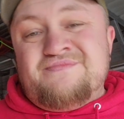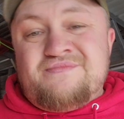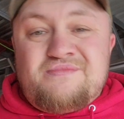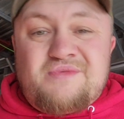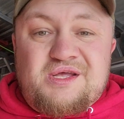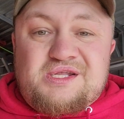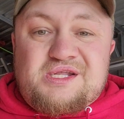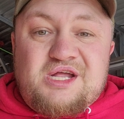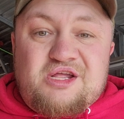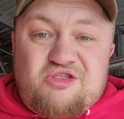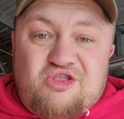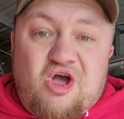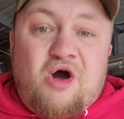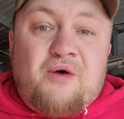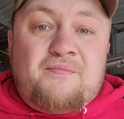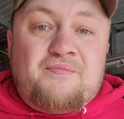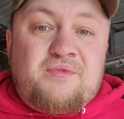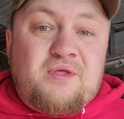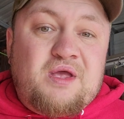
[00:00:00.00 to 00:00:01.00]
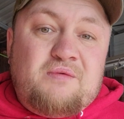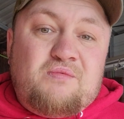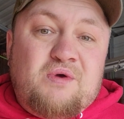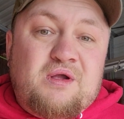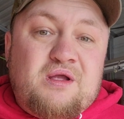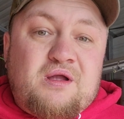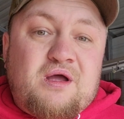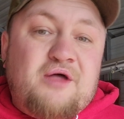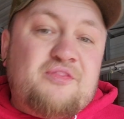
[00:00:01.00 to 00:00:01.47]
They said no. They
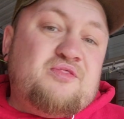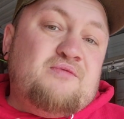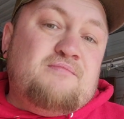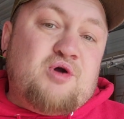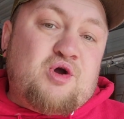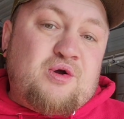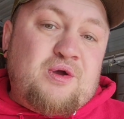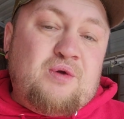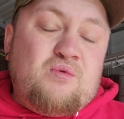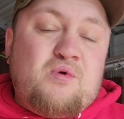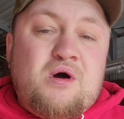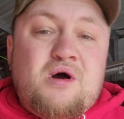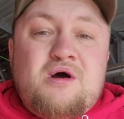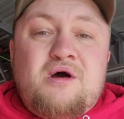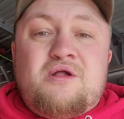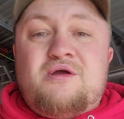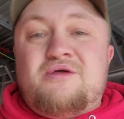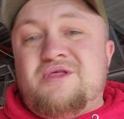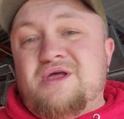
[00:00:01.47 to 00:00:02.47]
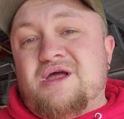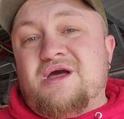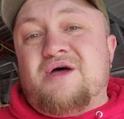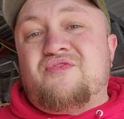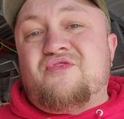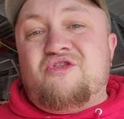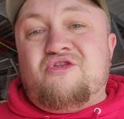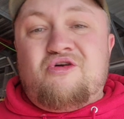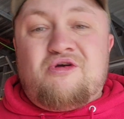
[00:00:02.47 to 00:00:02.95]
went and got the Murray one, or they
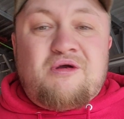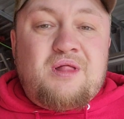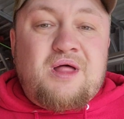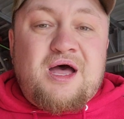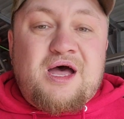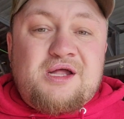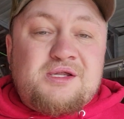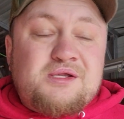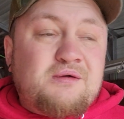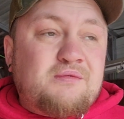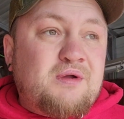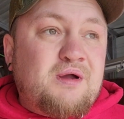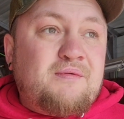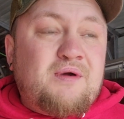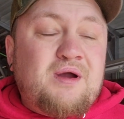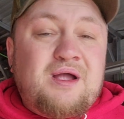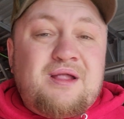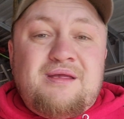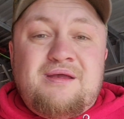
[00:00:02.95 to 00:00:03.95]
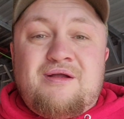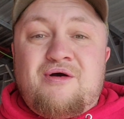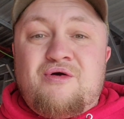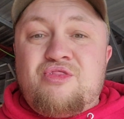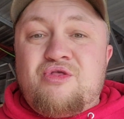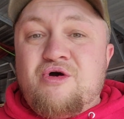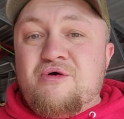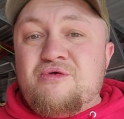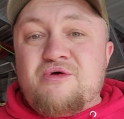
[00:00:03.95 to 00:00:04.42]
got the Duralast or whatever. And
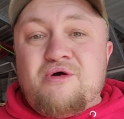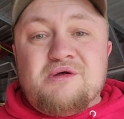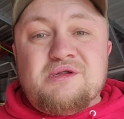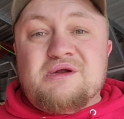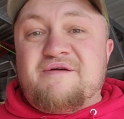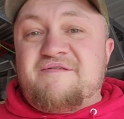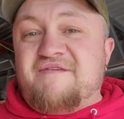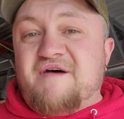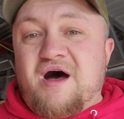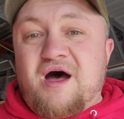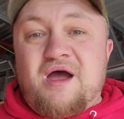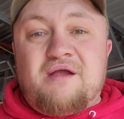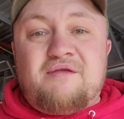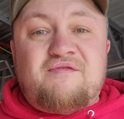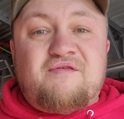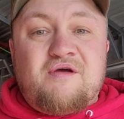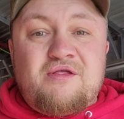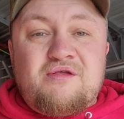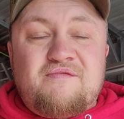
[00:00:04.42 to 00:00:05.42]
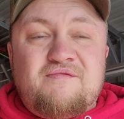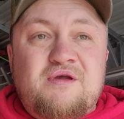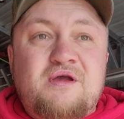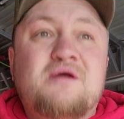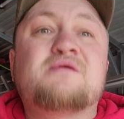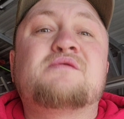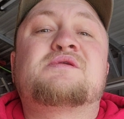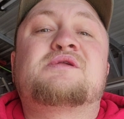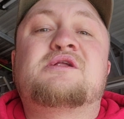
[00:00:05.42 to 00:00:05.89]
those are fine for other
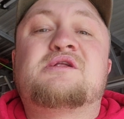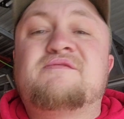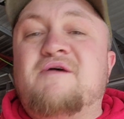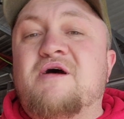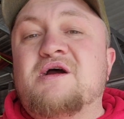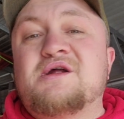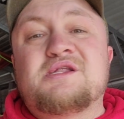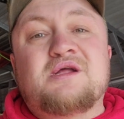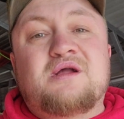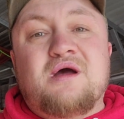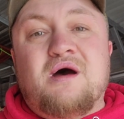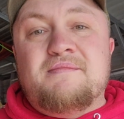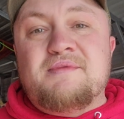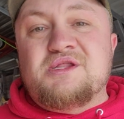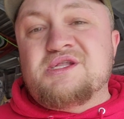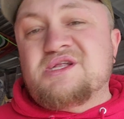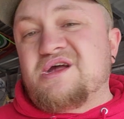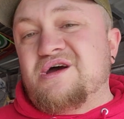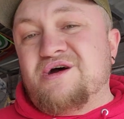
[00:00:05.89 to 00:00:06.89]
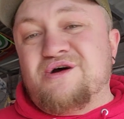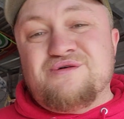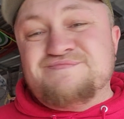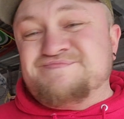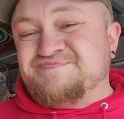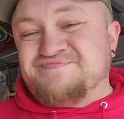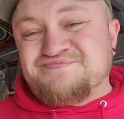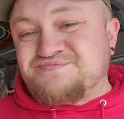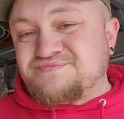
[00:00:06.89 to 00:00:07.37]
vehicles. As far as the Cummins go,
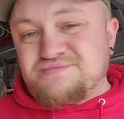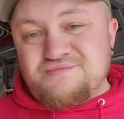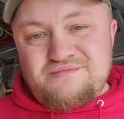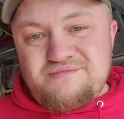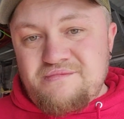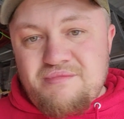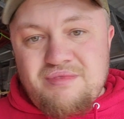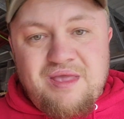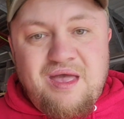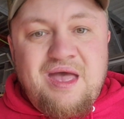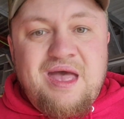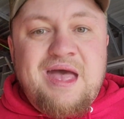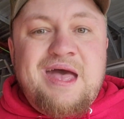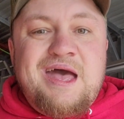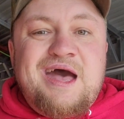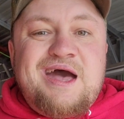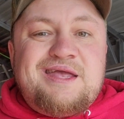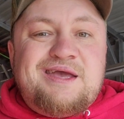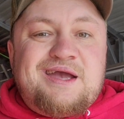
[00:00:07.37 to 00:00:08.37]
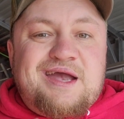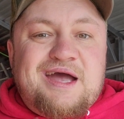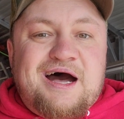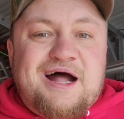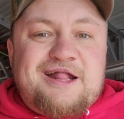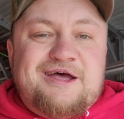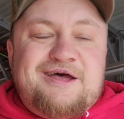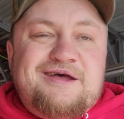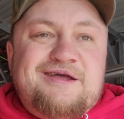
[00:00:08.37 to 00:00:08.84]
you
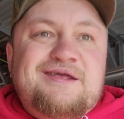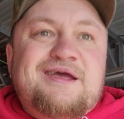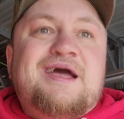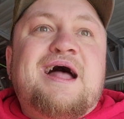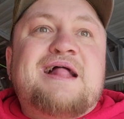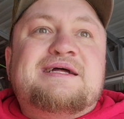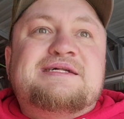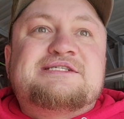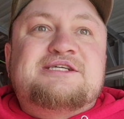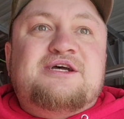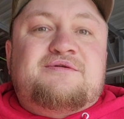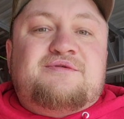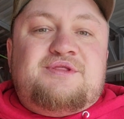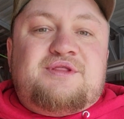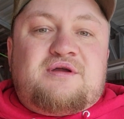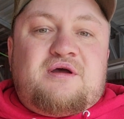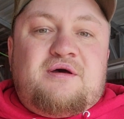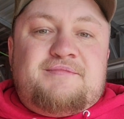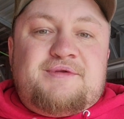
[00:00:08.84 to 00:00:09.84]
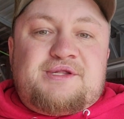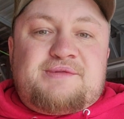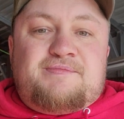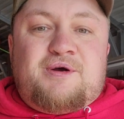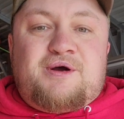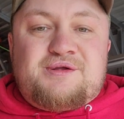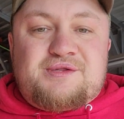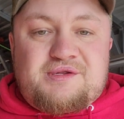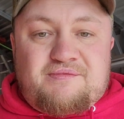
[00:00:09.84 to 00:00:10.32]
gotta stick with the Cummins
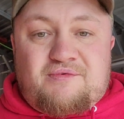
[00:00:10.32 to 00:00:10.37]
parts.